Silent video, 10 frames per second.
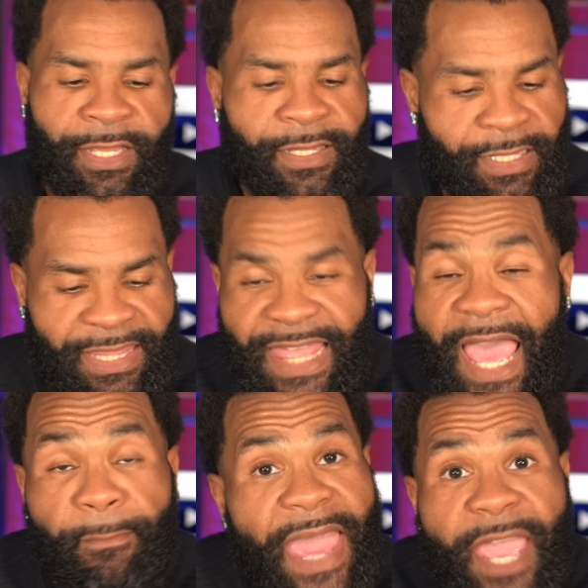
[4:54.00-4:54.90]
That
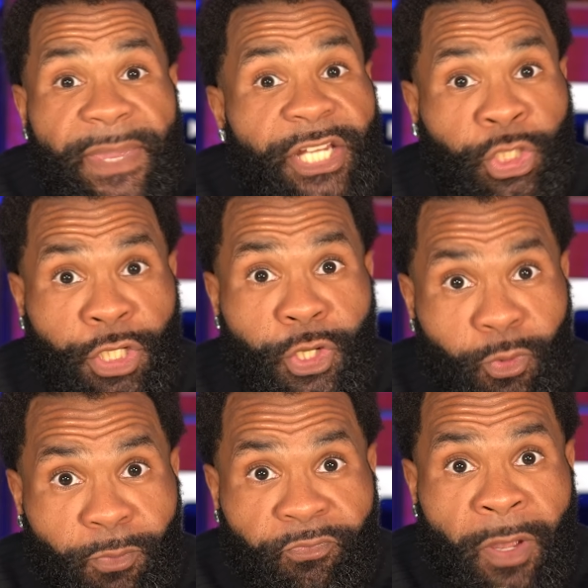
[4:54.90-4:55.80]
may be true,
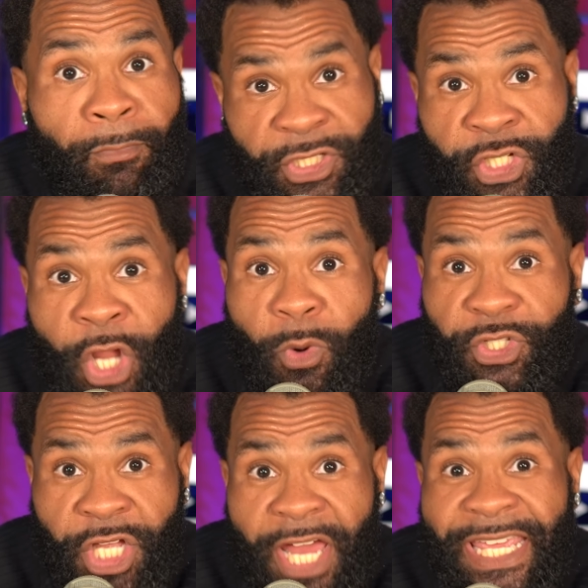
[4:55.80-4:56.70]
but you know what you're
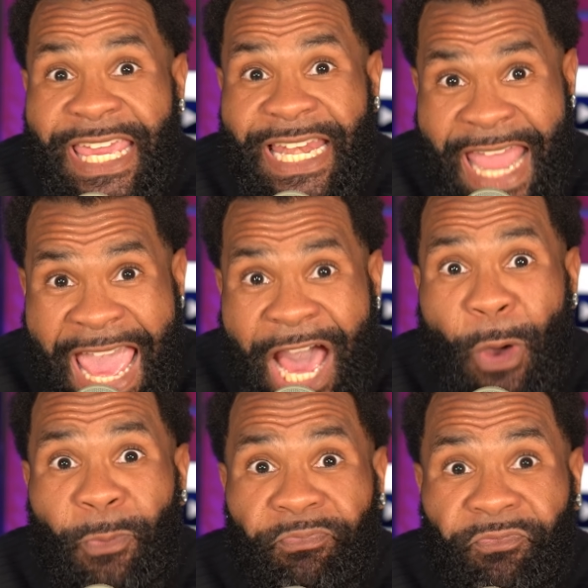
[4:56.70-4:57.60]
going to get now?
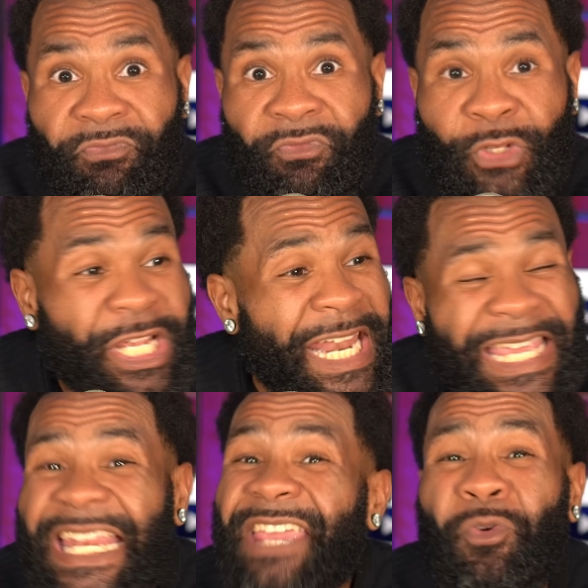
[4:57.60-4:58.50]
You're going to get
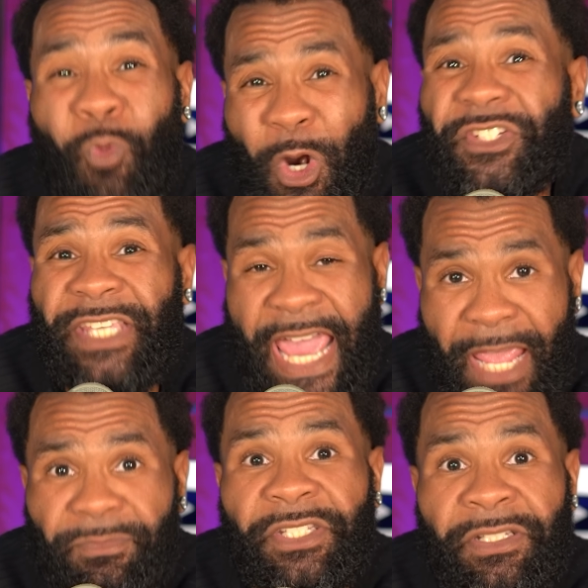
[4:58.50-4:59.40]
even worse
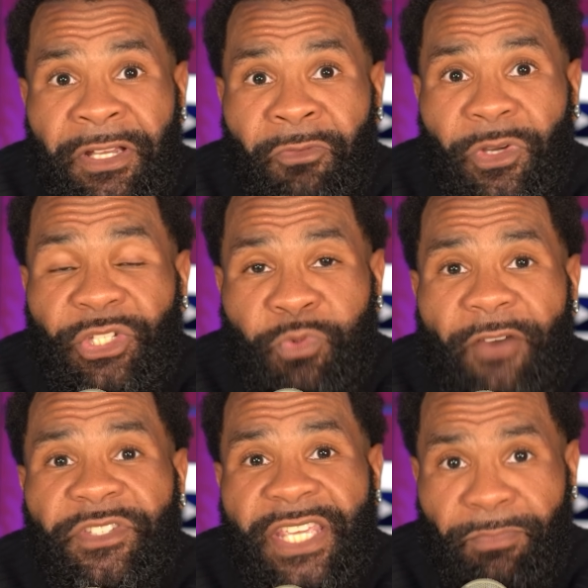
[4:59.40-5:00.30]
games with the
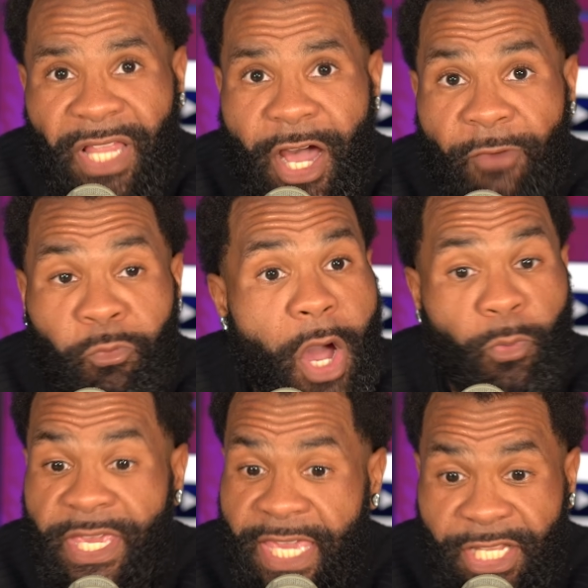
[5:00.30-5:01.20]
12-team playoff while we
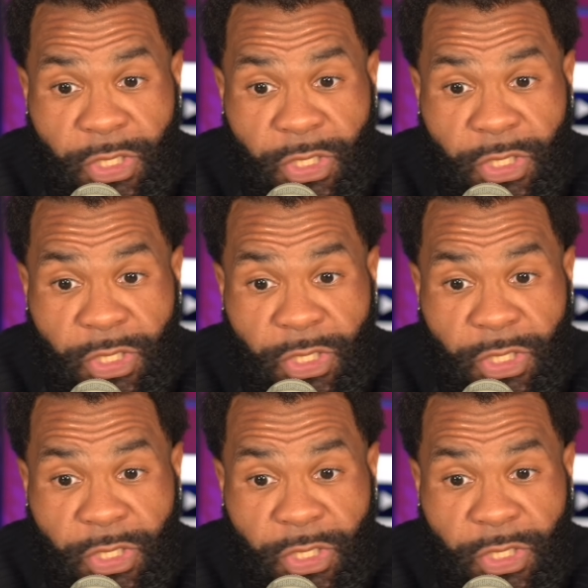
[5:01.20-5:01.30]
get to